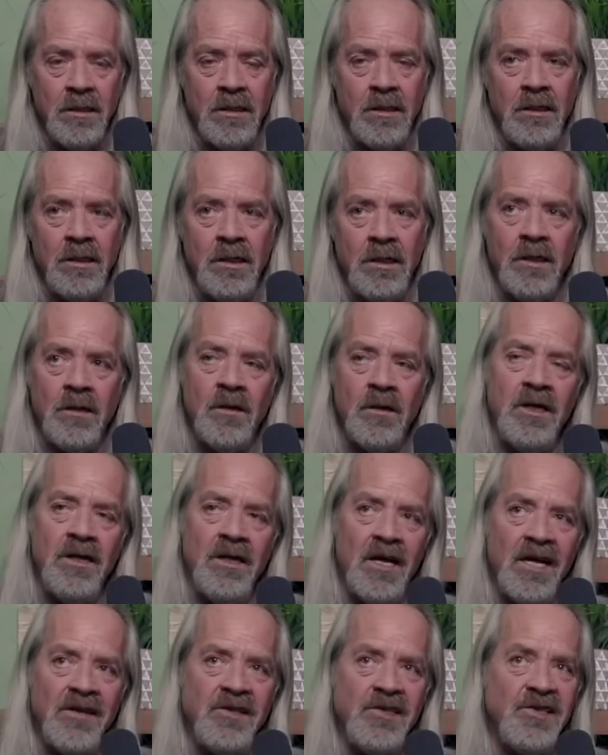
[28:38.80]
And
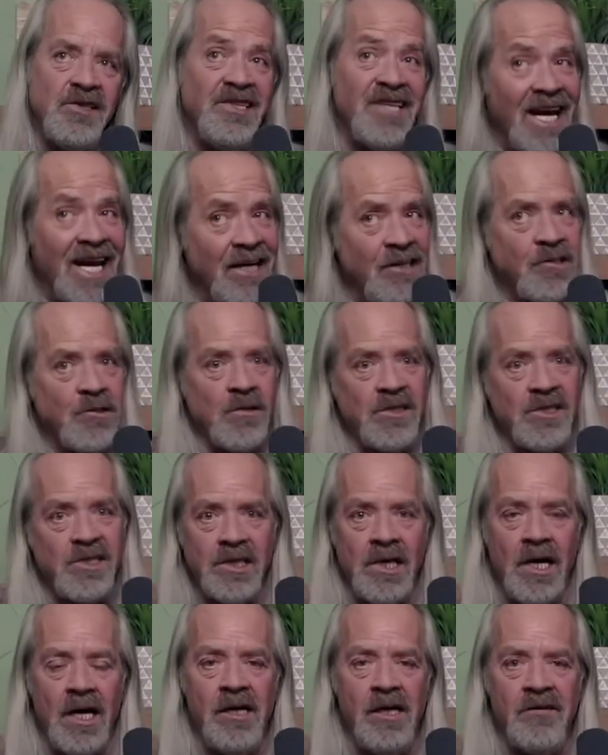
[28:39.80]
that's the dangerous
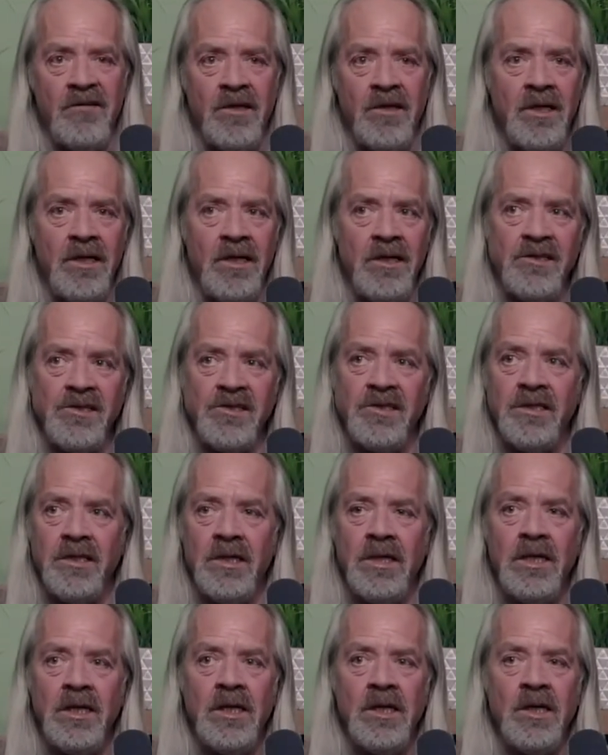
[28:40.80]
side of it, is
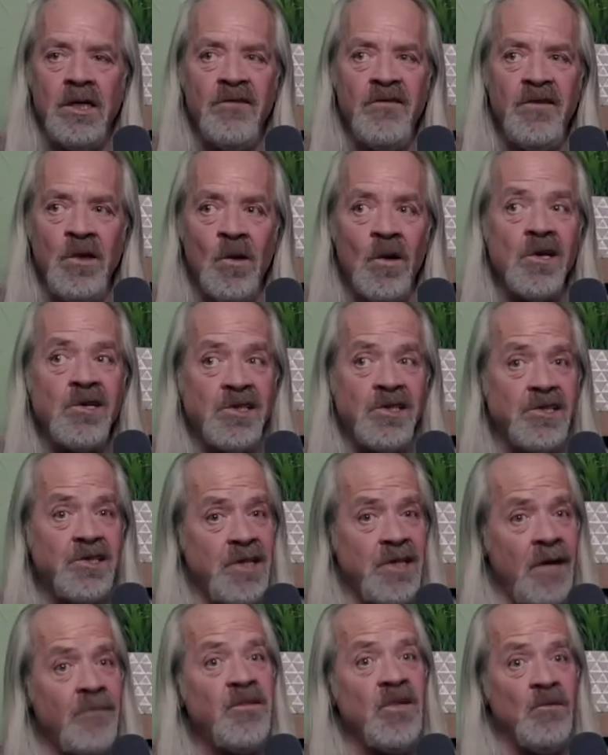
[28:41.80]
if you're
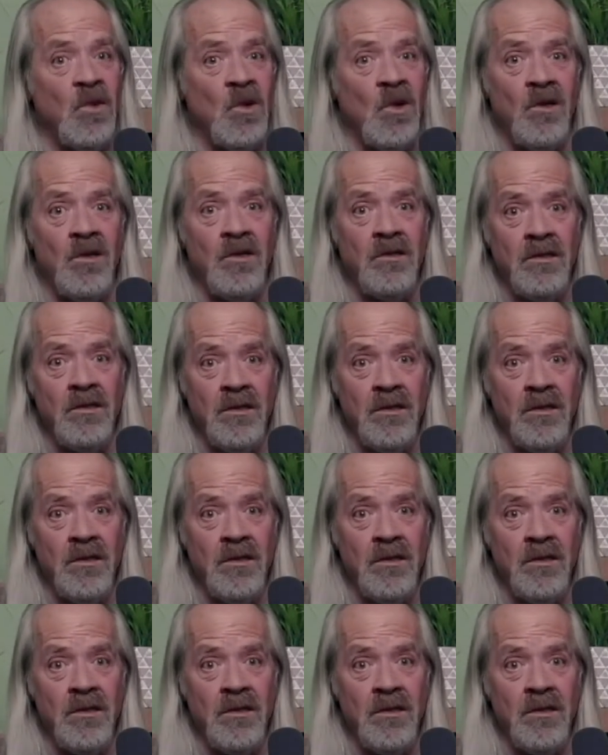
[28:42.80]
susceptible